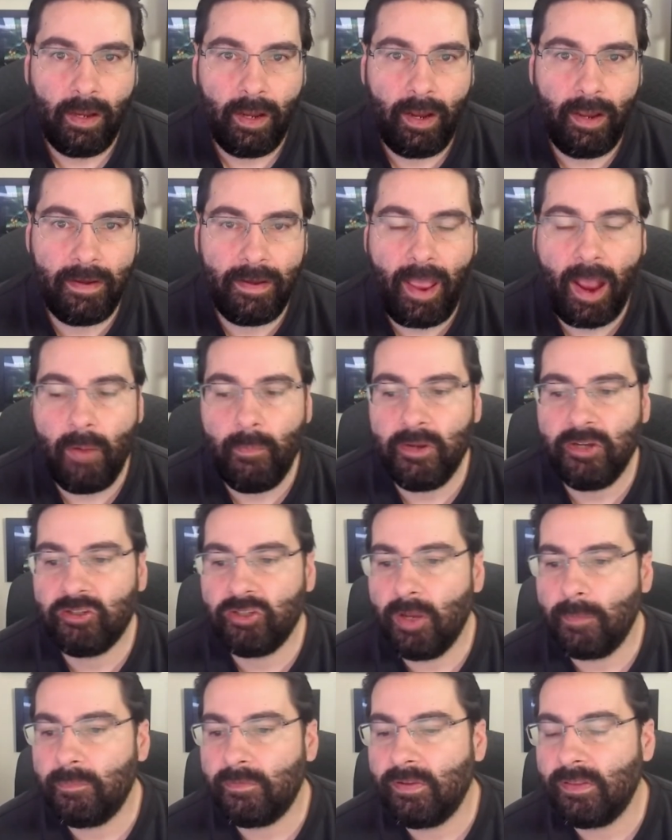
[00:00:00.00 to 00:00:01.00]
And now we
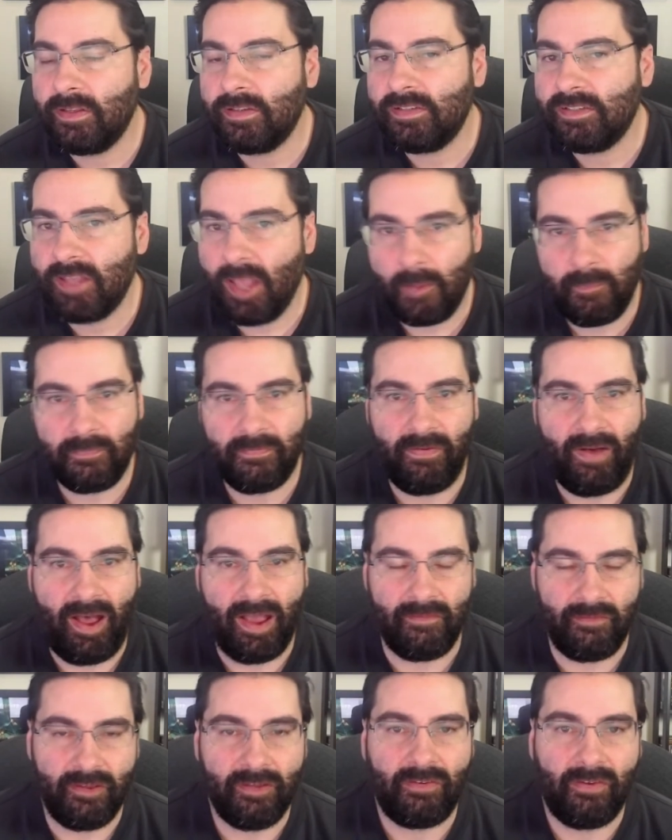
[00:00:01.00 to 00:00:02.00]
jump to the step
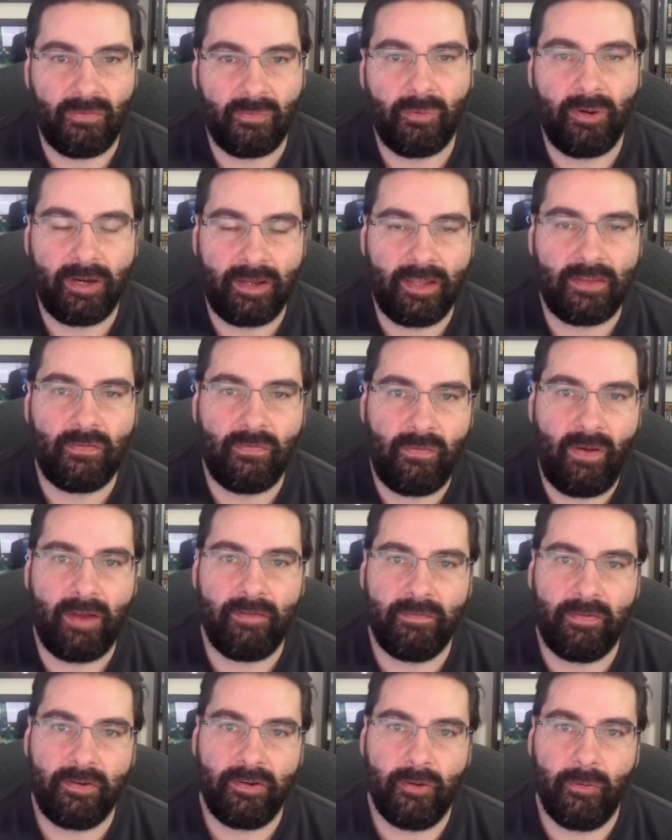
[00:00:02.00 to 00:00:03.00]
5, and this is where it gets
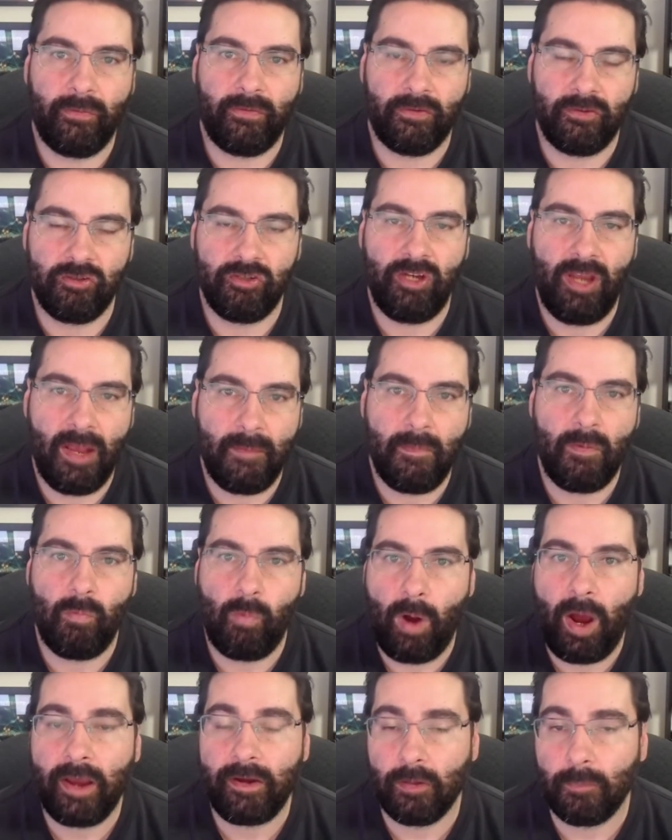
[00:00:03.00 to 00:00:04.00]
fun for you as a GM and
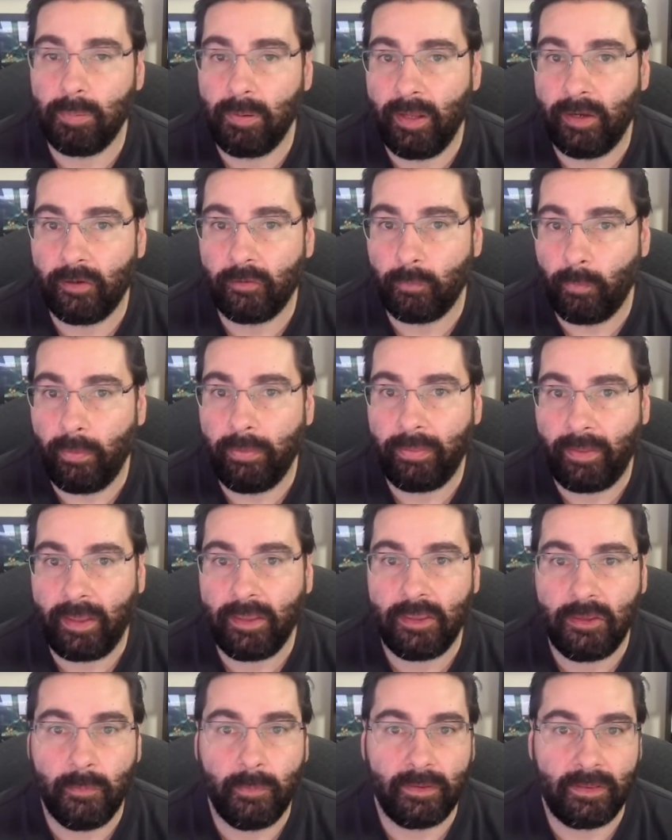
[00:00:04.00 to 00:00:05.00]
why your players will
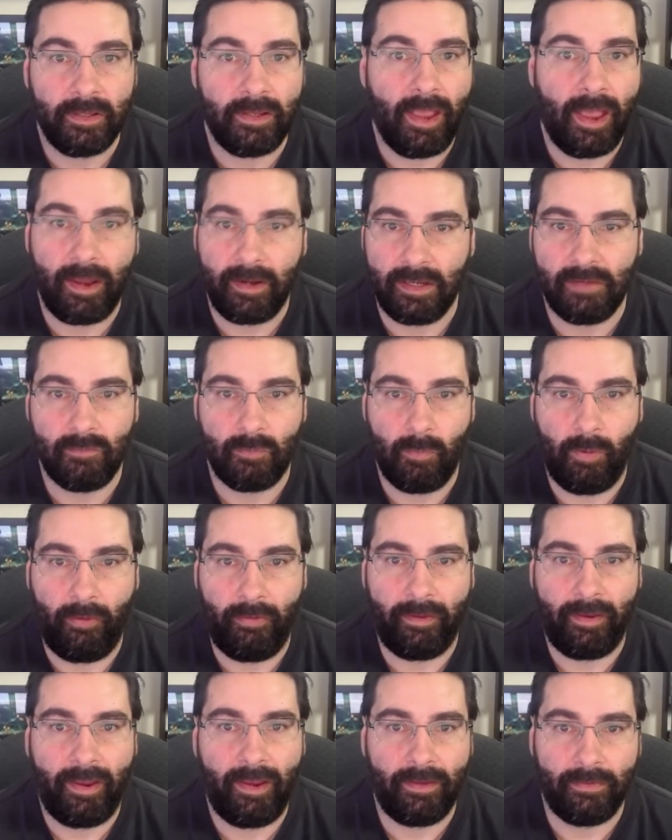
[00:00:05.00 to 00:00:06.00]
thank you at the end, even while
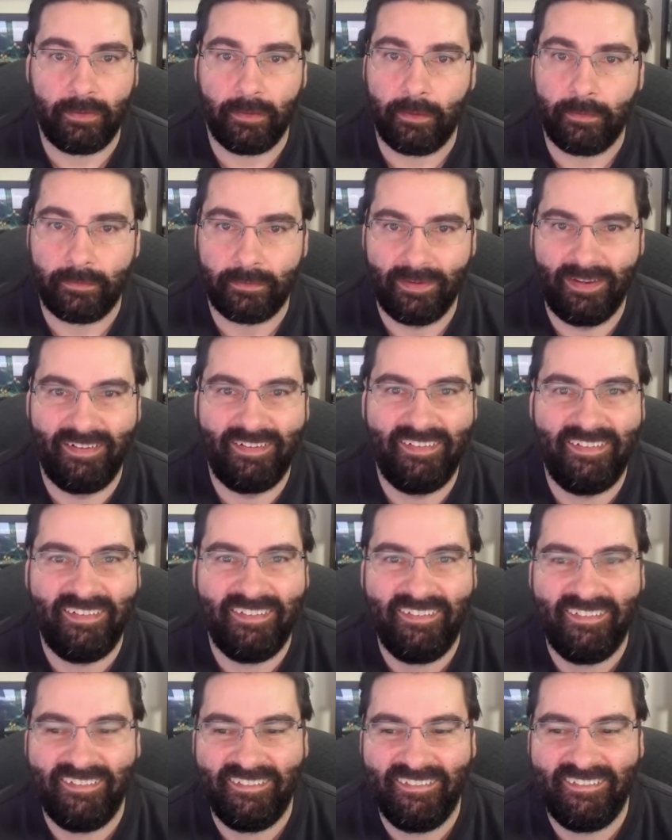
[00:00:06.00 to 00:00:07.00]
they hate
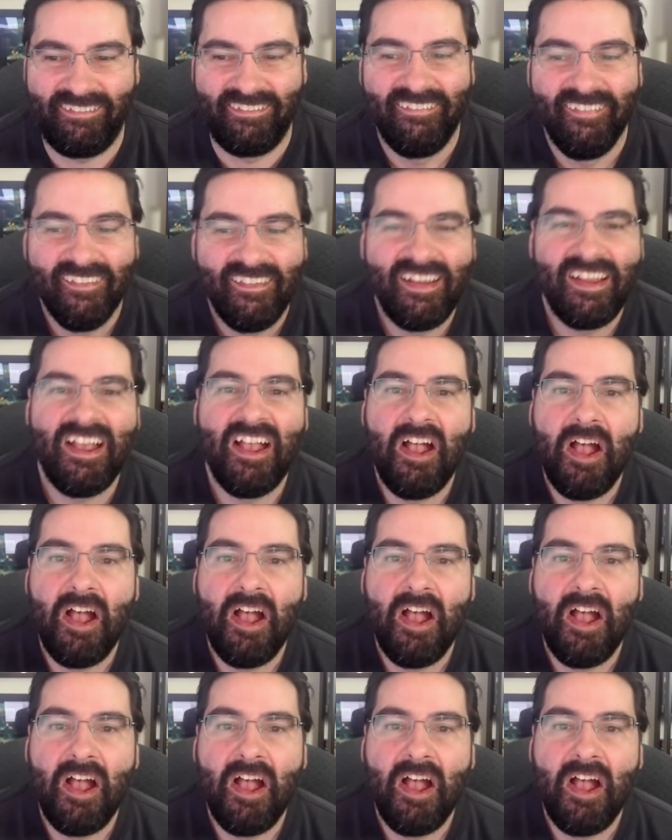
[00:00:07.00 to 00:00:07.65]
this.